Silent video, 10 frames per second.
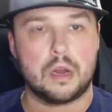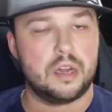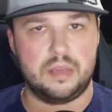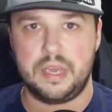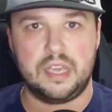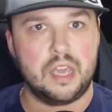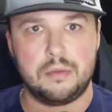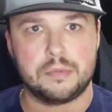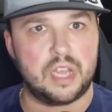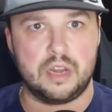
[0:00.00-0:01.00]
EB
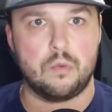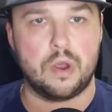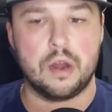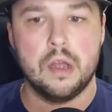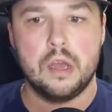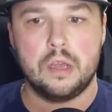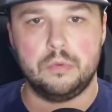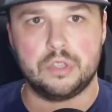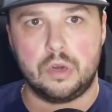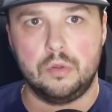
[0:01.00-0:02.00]
Games, anywhere. It was
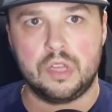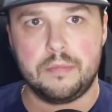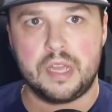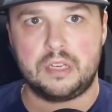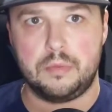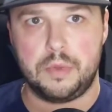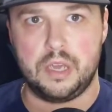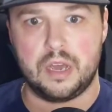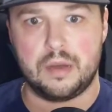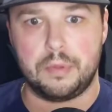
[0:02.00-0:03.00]
only meant to be
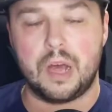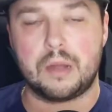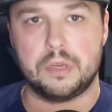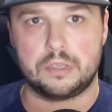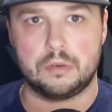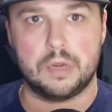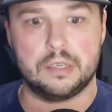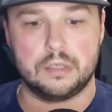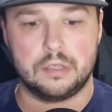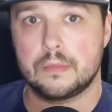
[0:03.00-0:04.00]
a Blockbuster rental.